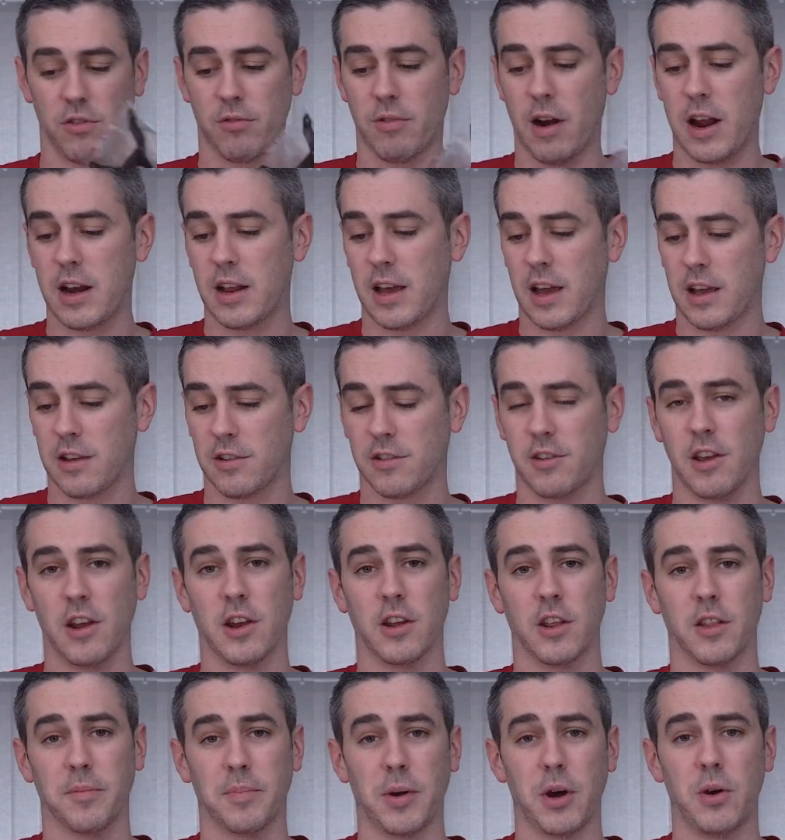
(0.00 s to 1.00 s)
your radiator
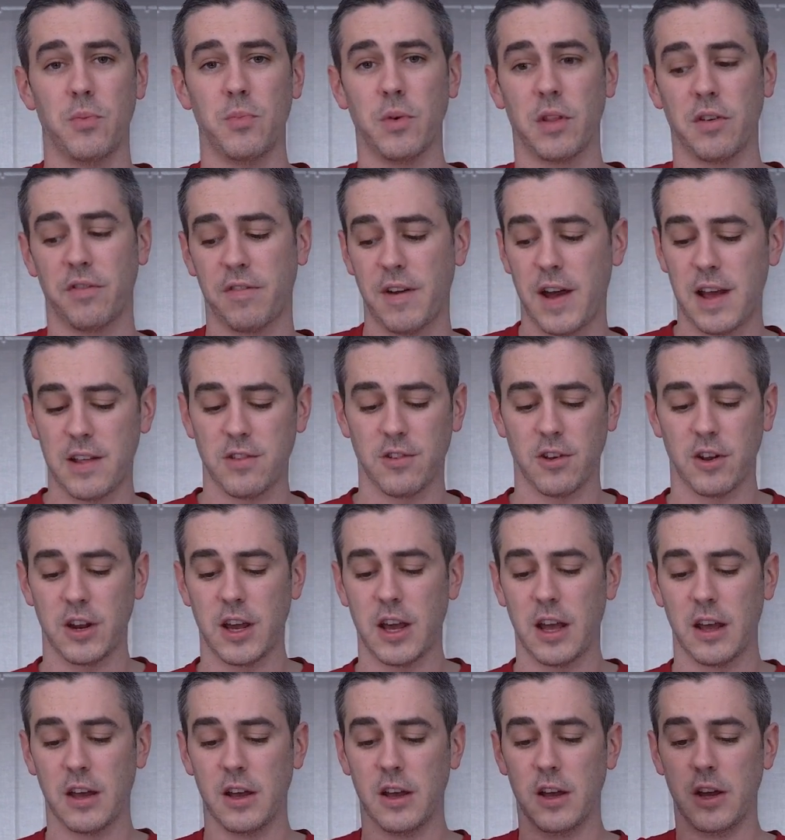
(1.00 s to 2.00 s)
sitting at the bottom with the fans on
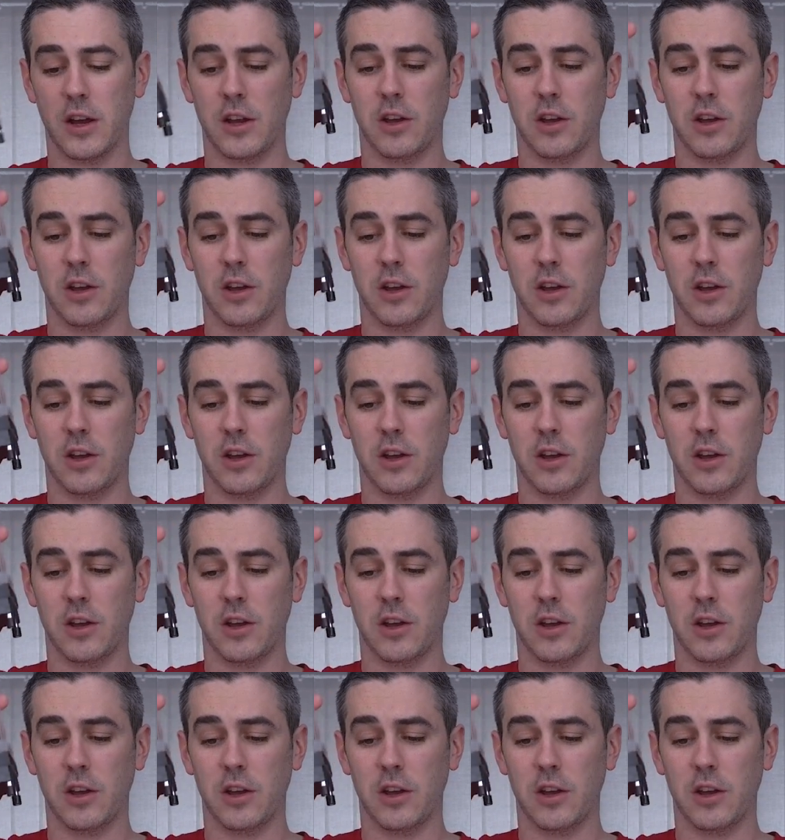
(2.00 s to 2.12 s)
it,